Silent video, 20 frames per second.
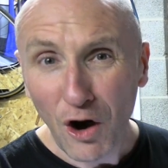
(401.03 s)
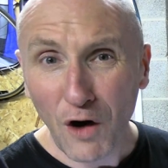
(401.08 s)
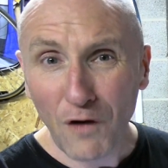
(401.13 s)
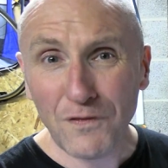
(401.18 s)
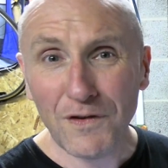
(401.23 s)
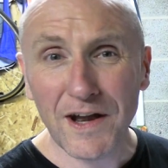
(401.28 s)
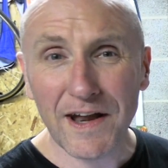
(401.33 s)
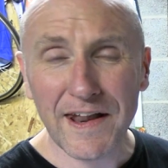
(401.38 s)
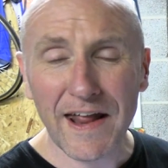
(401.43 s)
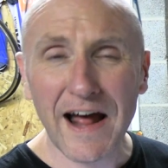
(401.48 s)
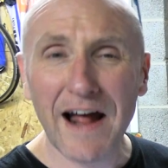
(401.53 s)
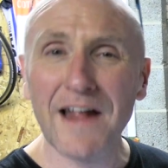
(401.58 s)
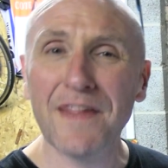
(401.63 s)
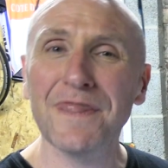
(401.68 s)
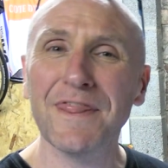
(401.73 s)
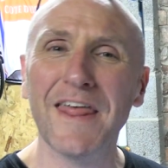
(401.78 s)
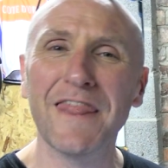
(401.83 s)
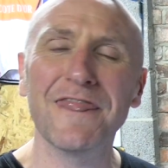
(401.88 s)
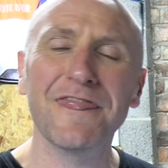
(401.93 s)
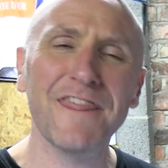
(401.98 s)
Other than
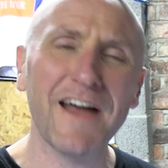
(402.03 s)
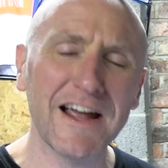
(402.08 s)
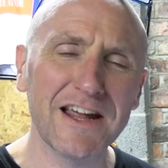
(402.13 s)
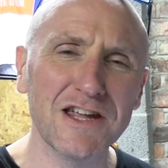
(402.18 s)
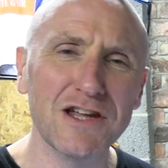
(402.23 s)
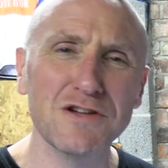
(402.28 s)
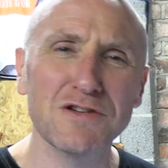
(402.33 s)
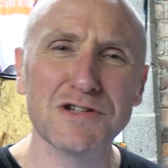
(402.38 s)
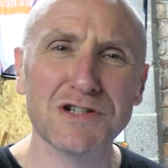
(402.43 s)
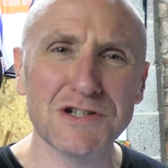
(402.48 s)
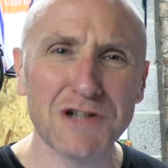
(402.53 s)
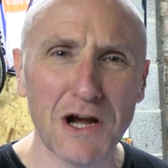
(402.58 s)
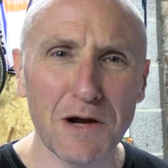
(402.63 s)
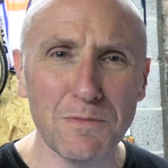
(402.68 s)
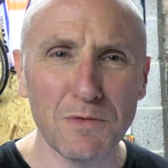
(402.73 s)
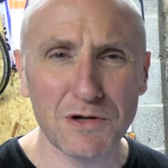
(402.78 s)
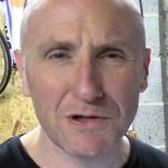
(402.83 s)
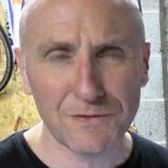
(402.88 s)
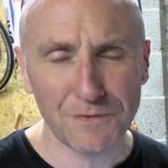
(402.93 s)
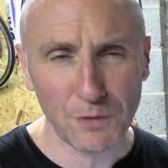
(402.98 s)
that, then thank you so
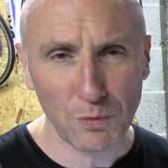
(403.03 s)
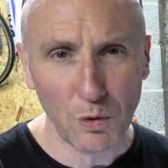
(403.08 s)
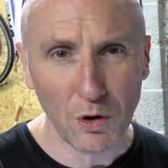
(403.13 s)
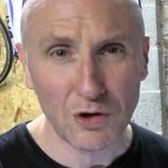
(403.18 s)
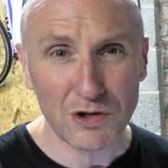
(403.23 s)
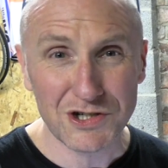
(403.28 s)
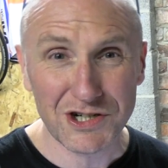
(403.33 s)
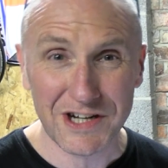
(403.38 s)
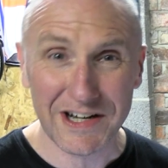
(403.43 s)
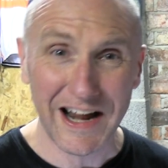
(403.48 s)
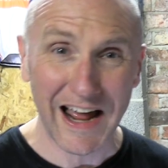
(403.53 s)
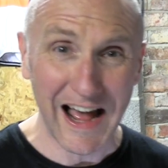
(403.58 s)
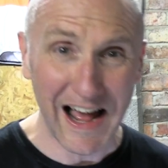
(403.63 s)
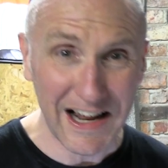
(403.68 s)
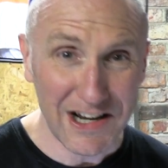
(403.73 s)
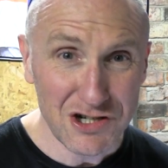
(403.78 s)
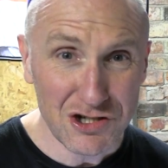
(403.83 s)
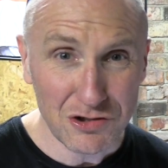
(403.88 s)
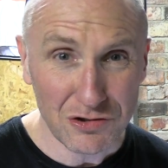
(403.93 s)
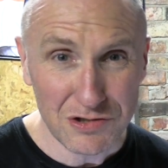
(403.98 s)
much for watching
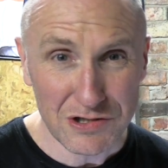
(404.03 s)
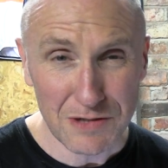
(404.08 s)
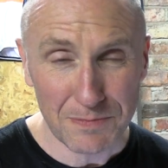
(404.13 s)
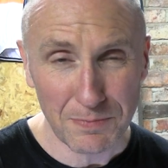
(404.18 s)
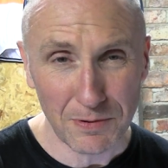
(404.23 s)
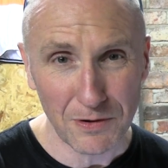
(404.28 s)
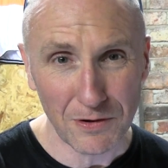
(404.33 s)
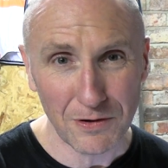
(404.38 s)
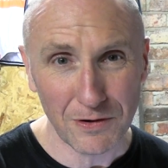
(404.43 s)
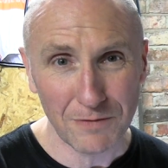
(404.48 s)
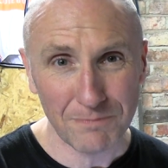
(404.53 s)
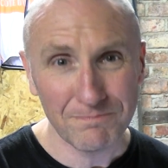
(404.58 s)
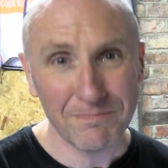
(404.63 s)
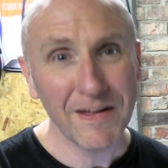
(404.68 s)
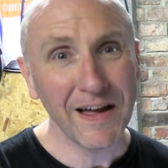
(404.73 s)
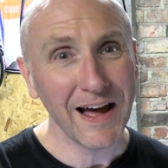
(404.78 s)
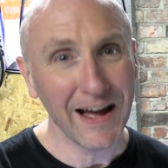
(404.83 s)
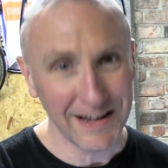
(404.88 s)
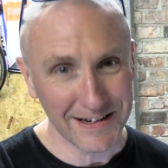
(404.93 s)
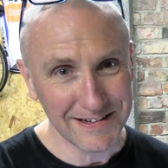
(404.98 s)
and your support
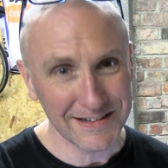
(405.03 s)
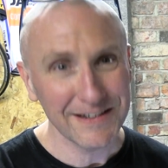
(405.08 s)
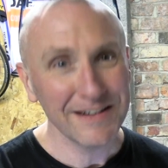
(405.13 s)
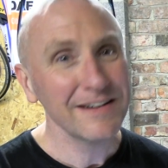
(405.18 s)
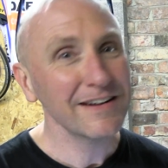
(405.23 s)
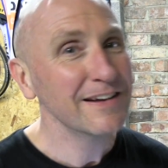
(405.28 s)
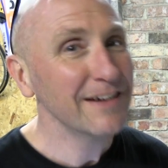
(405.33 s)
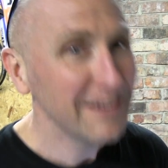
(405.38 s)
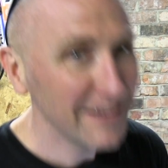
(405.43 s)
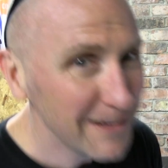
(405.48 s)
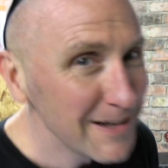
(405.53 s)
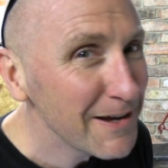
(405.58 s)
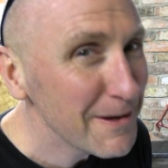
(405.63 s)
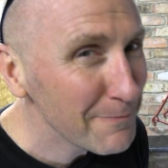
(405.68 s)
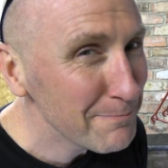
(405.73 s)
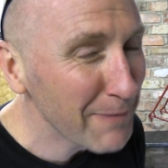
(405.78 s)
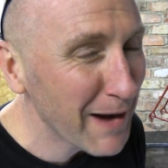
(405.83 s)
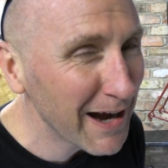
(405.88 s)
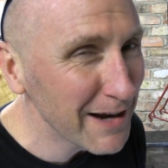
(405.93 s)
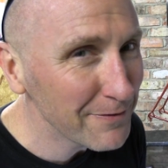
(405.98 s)
and
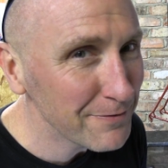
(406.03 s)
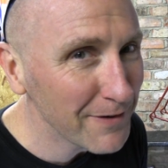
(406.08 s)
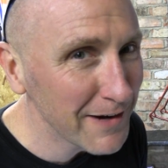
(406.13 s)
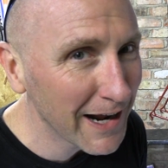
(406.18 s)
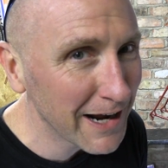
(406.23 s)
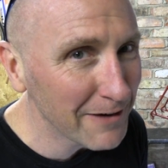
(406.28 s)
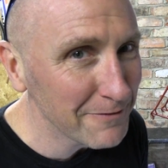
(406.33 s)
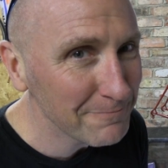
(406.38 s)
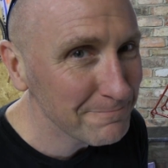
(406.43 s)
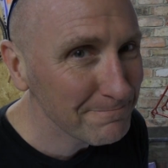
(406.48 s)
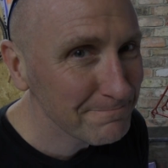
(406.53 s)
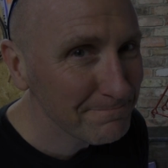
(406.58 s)
bye for now.